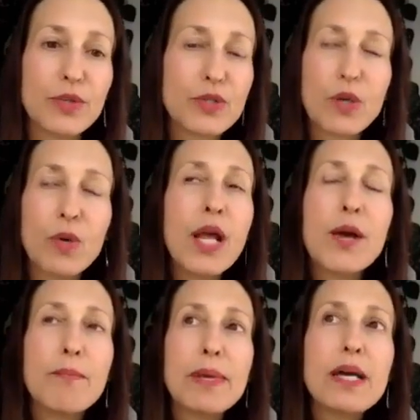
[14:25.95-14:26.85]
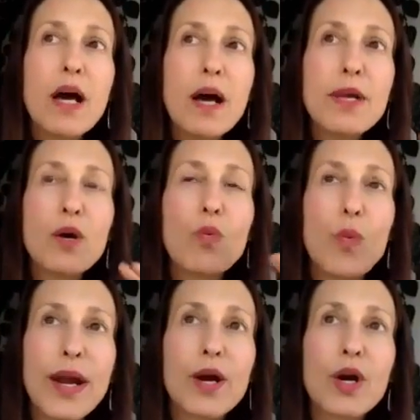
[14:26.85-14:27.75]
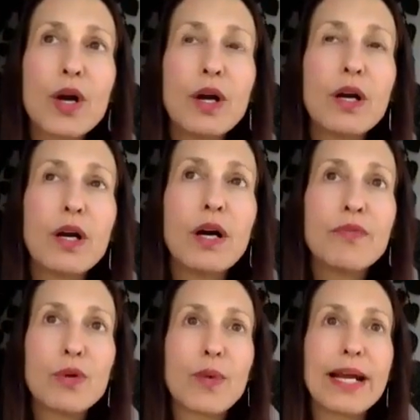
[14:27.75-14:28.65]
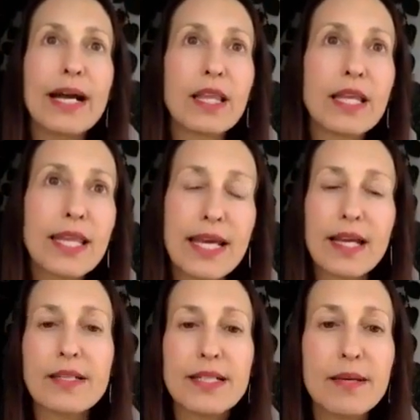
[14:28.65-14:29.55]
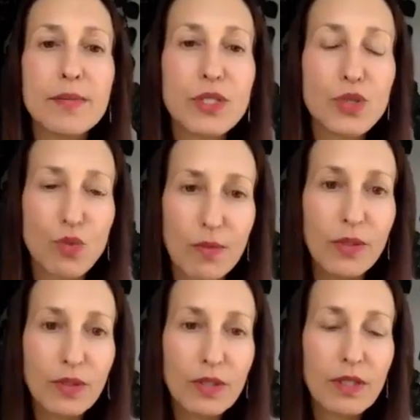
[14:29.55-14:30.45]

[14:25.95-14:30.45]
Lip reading: So becoming aware of the reality that contempt is normal,